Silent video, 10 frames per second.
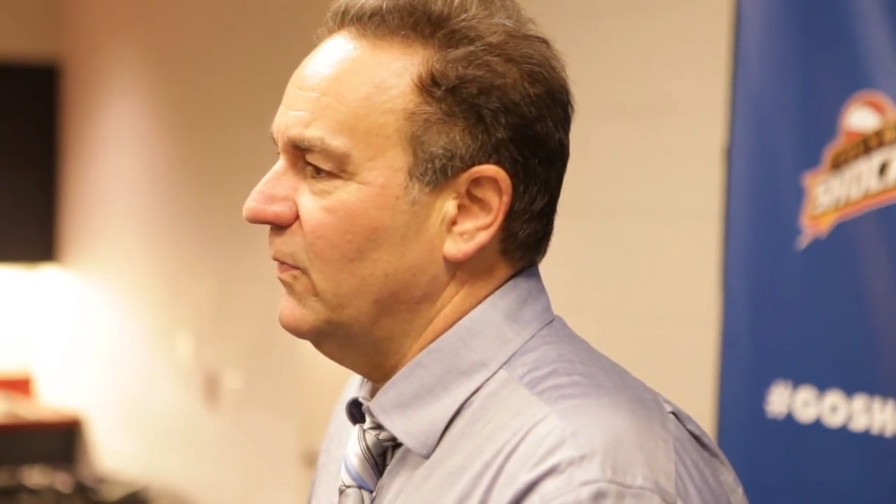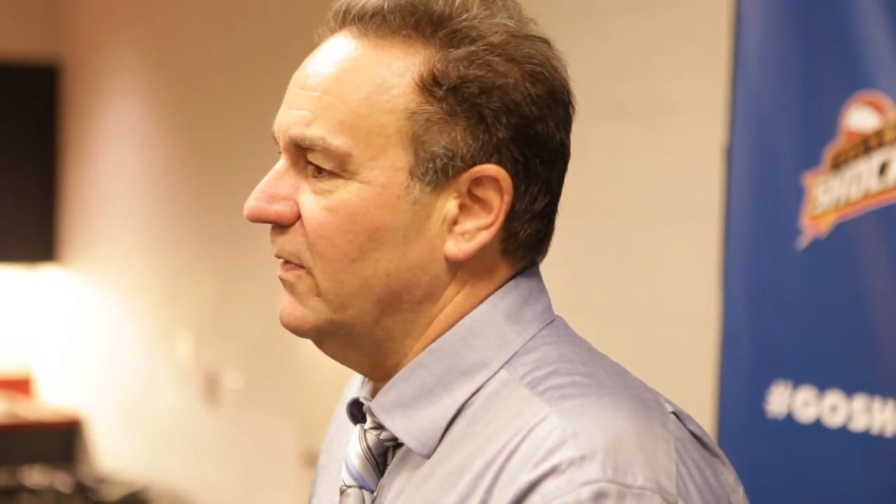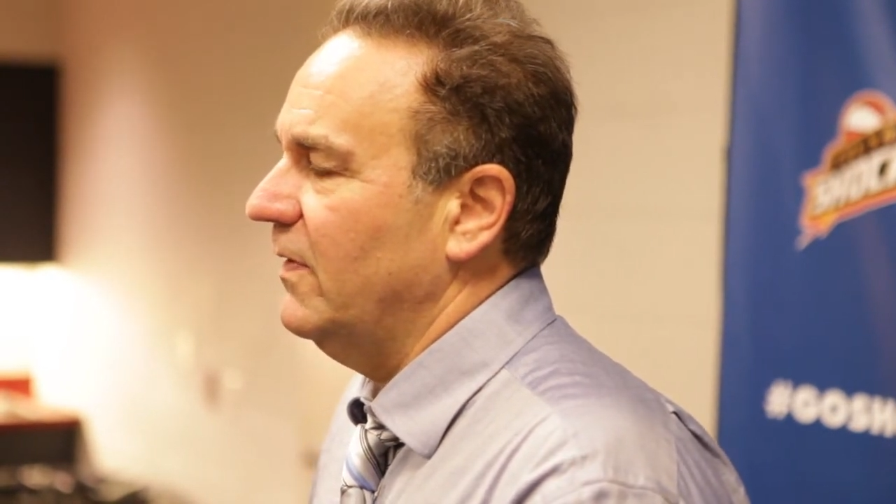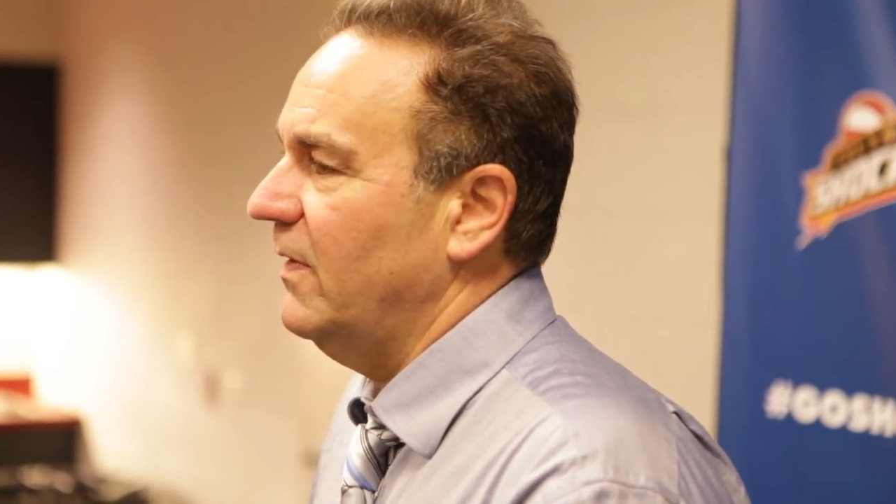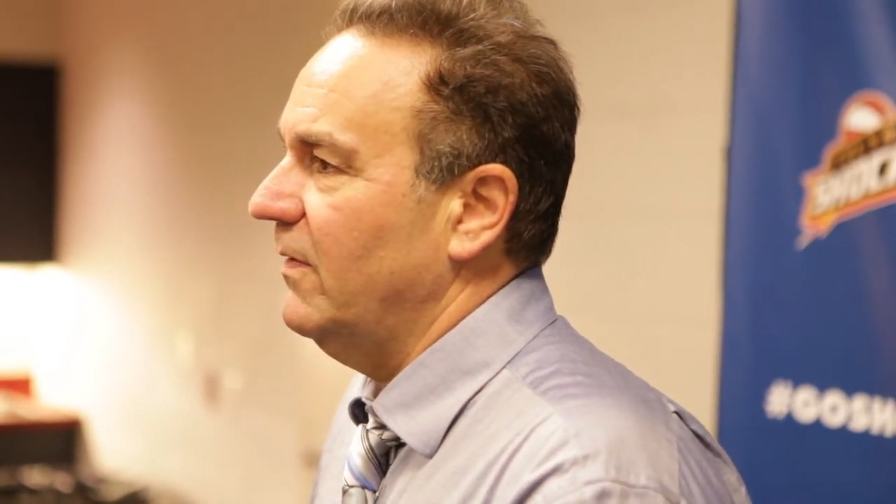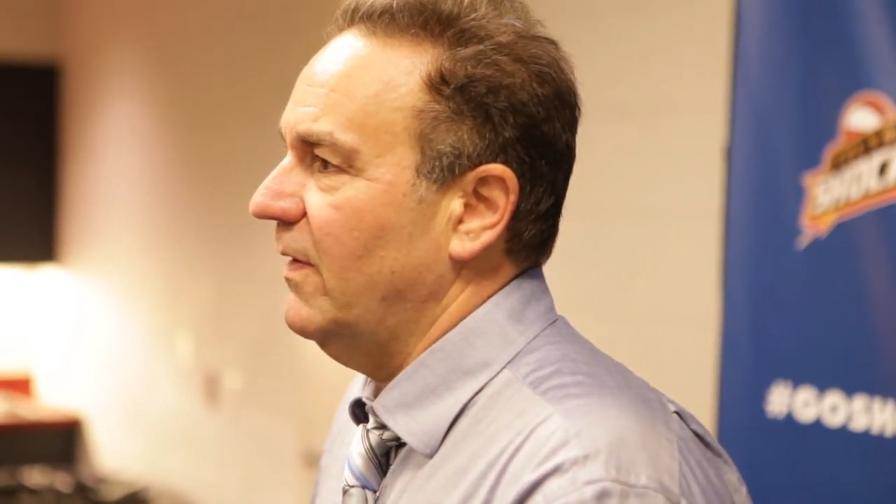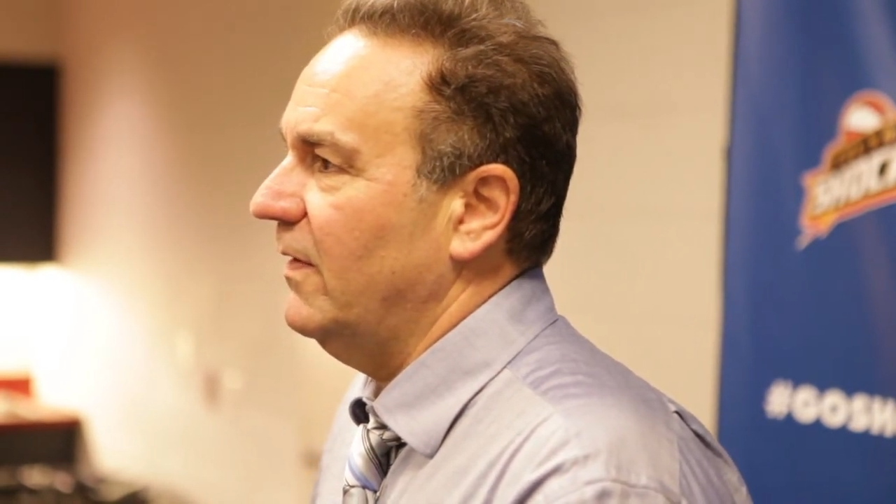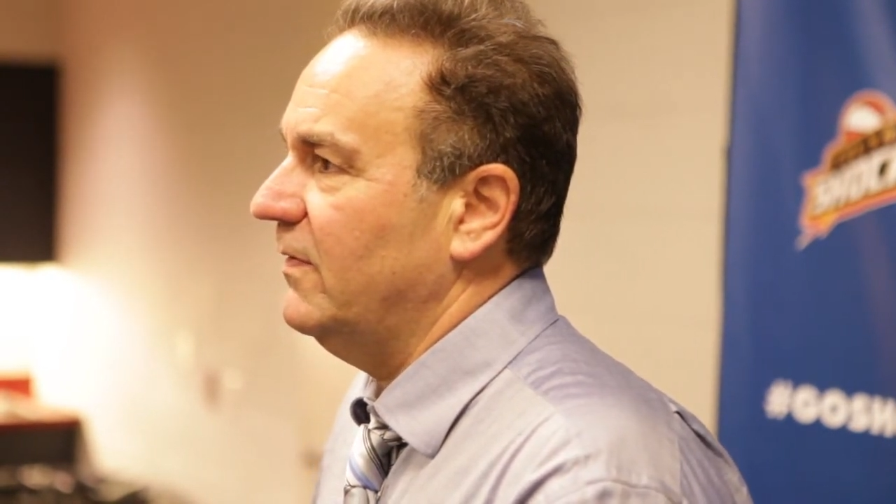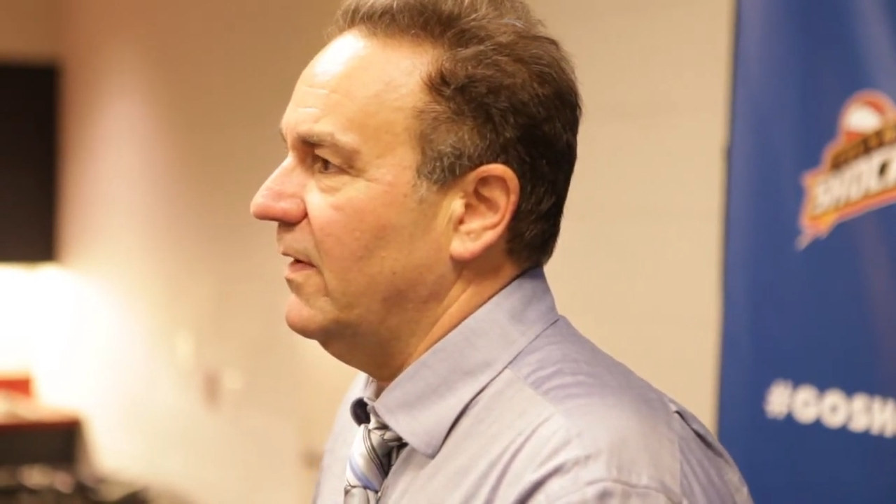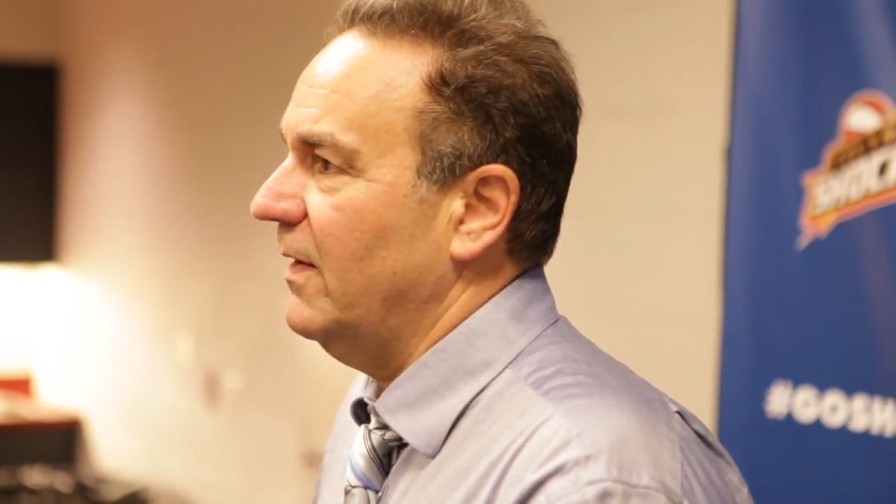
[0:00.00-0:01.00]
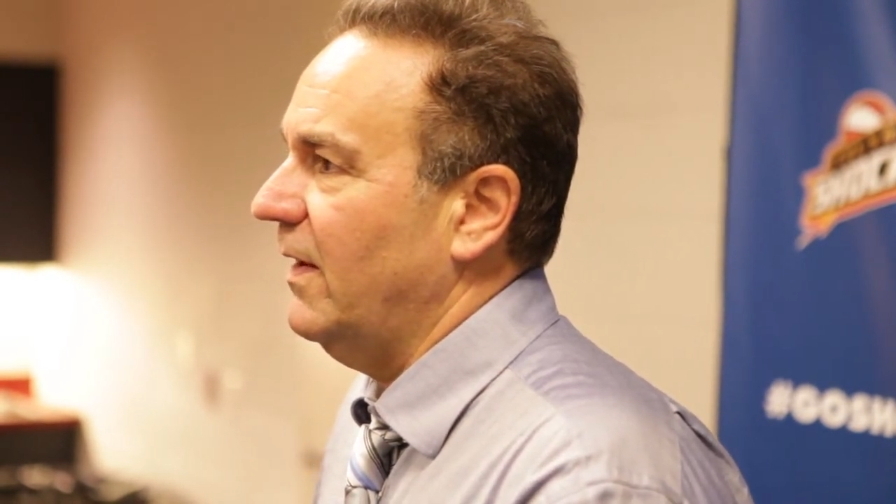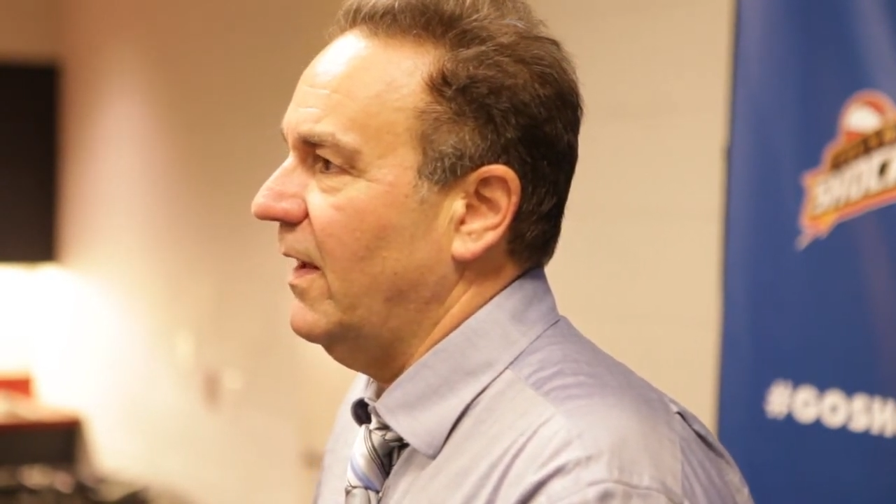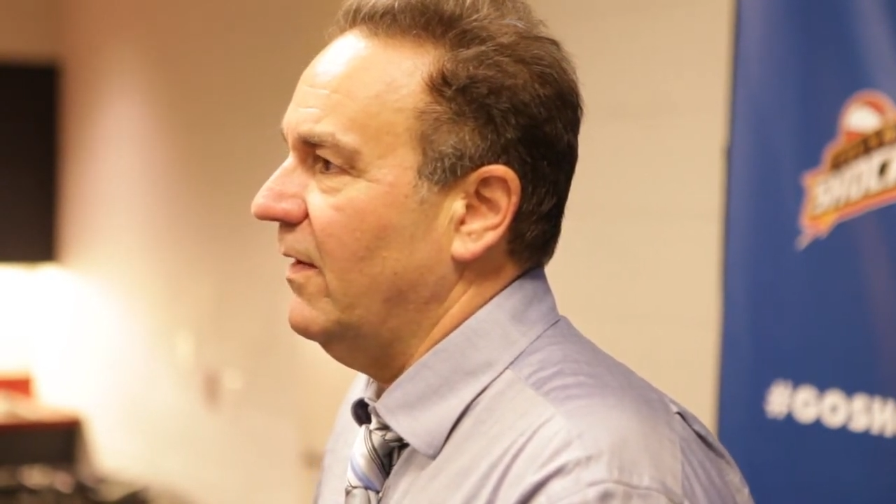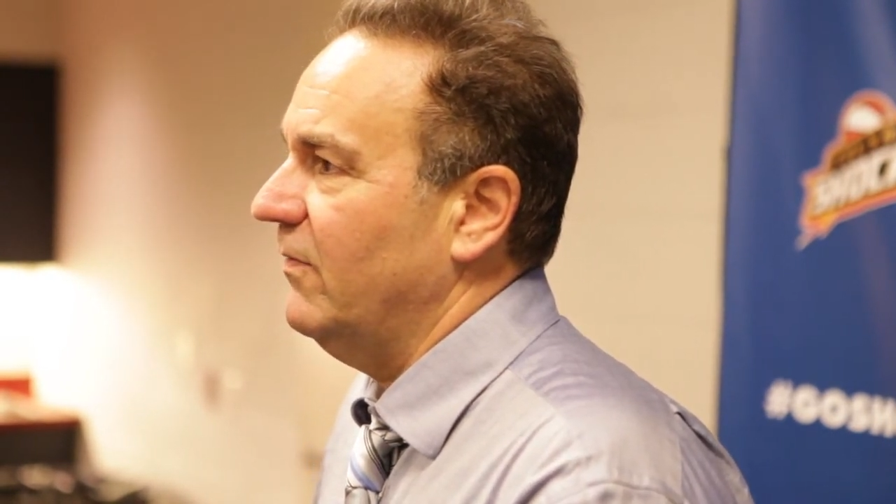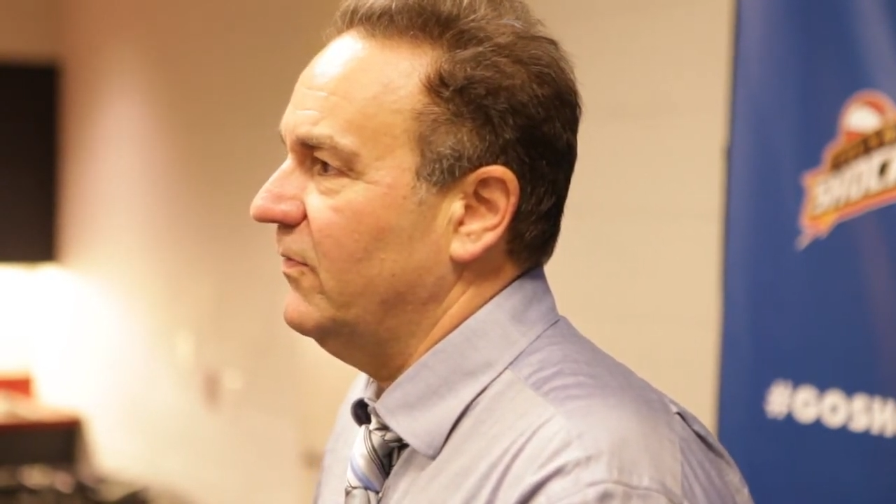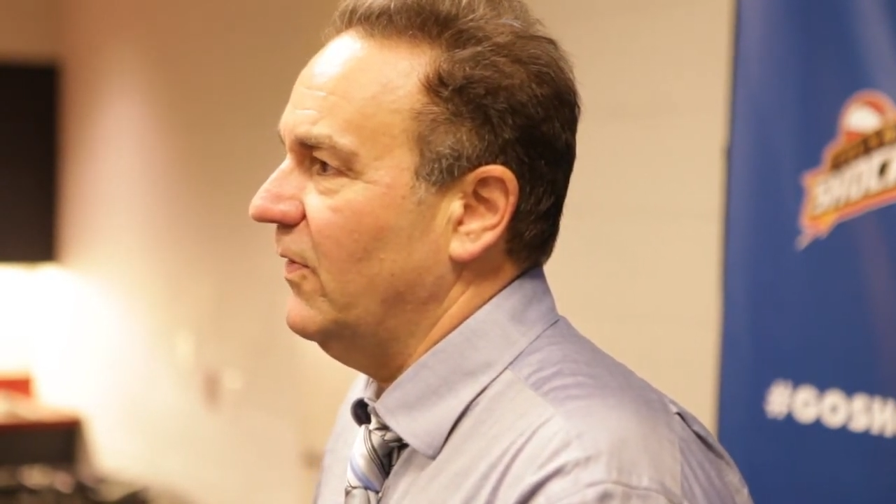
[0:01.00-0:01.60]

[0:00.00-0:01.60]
wasn't there that second half.